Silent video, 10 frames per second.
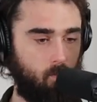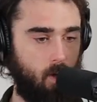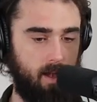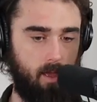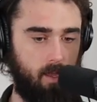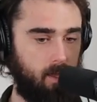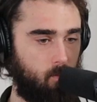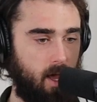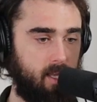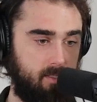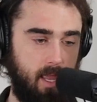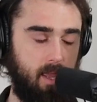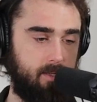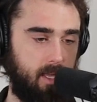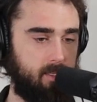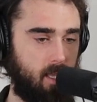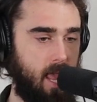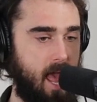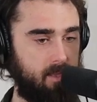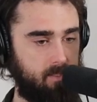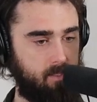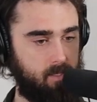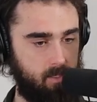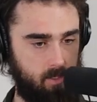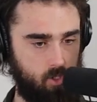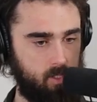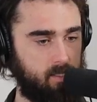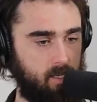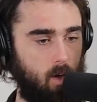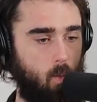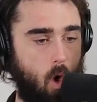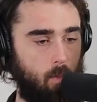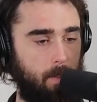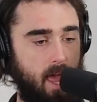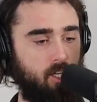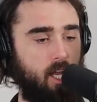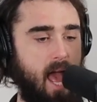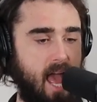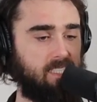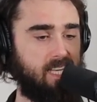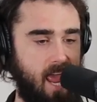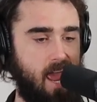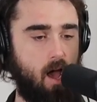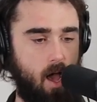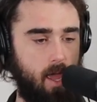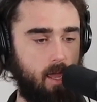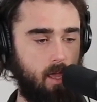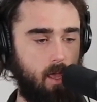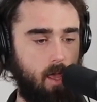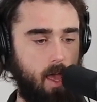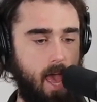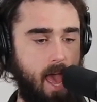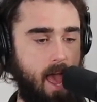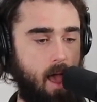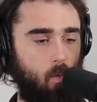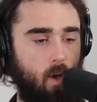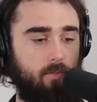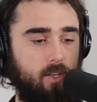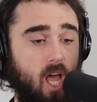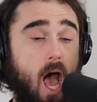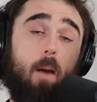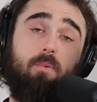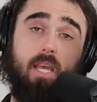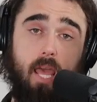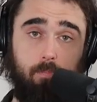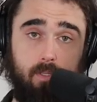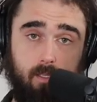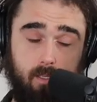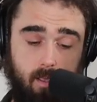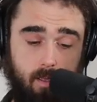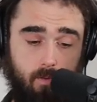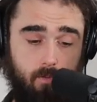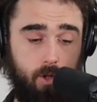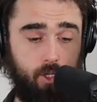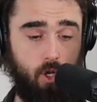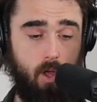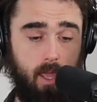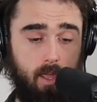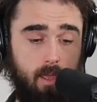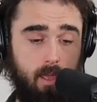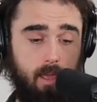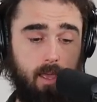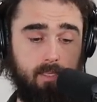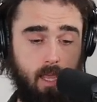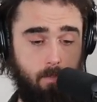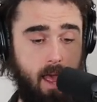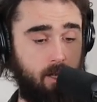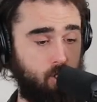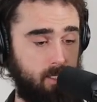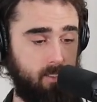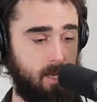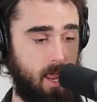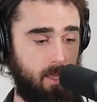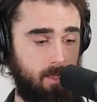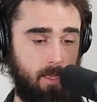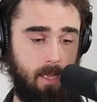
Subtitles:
What I did is I asked, just as a little warm-up, I actually asked AI, what are the top tips for enjoying a St. Patrick's Day?